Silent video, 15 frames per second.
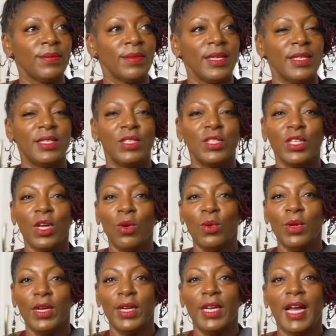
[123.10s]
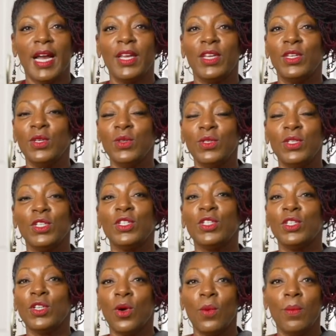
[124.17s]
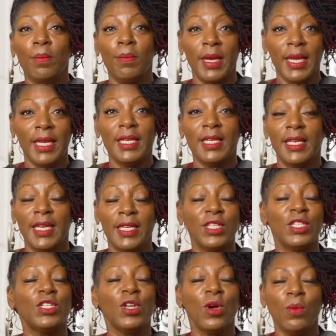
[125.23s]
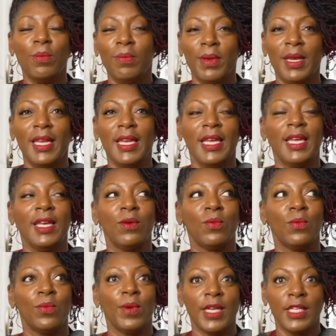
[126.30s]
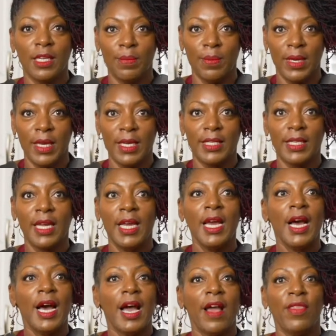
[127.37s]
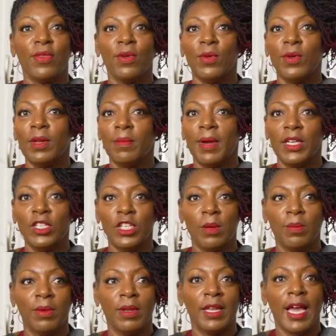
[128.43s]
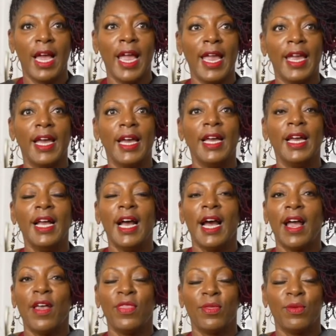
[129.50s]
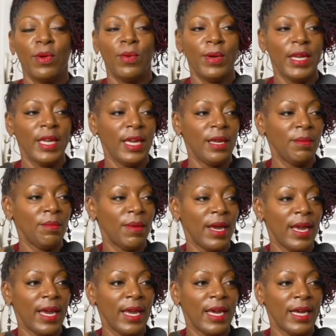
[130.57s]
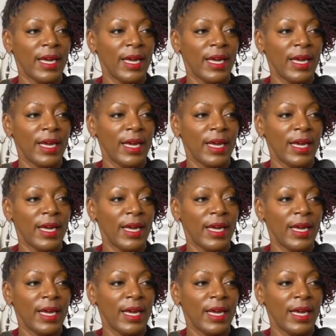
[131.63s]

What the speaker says: so good. I use it in so many recipes. I throw it in my jambalaya. I throw it in my